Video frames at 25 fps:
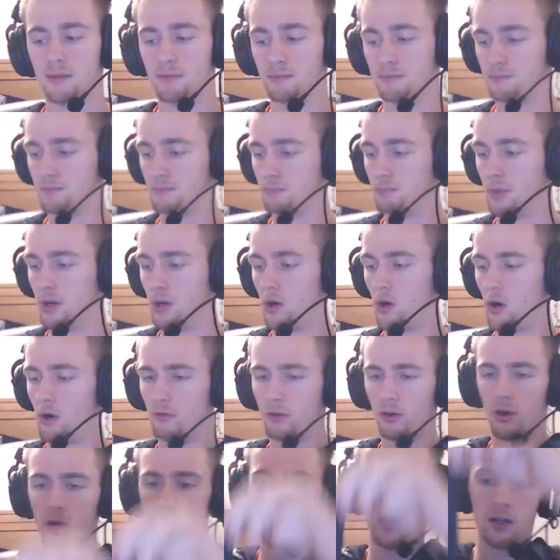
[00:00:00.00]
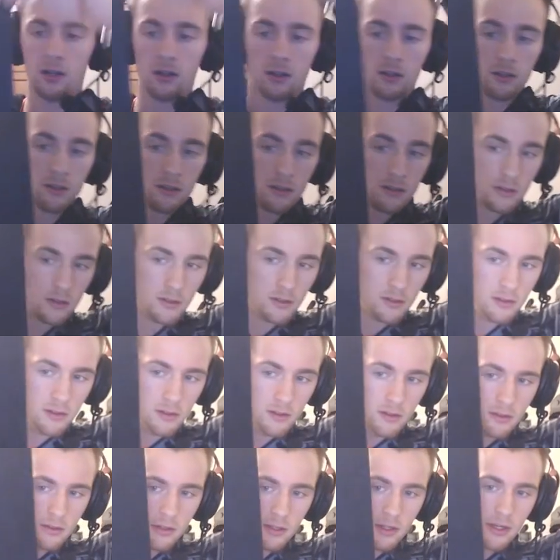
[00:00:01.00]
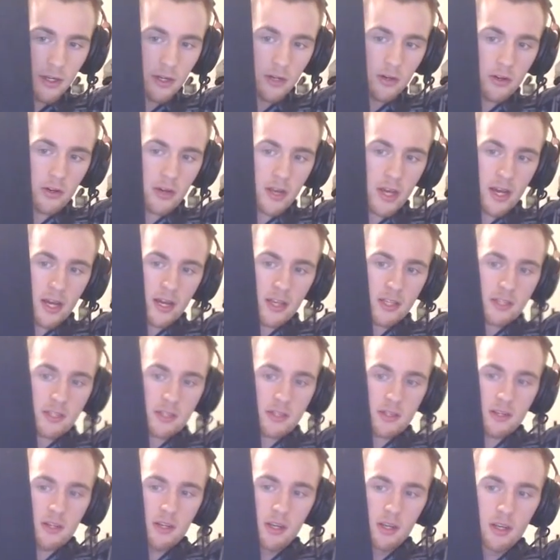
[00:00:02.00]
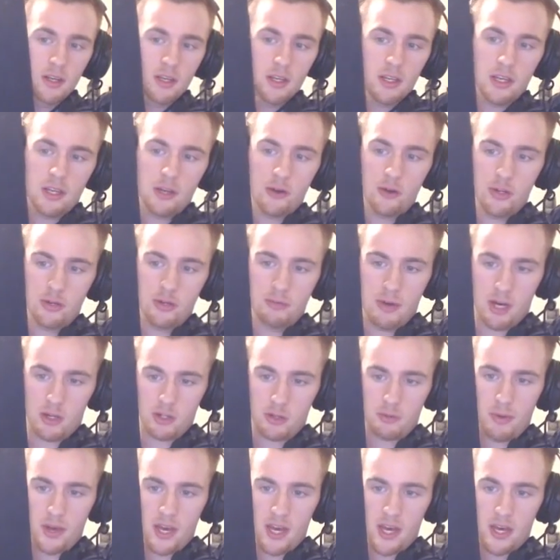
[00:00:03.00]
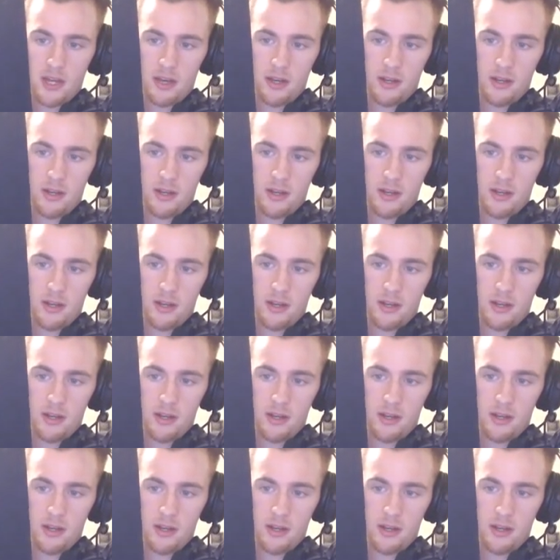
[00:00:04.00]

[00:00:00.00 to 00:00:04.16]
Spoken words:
But overall, you guys, huge mouse pad,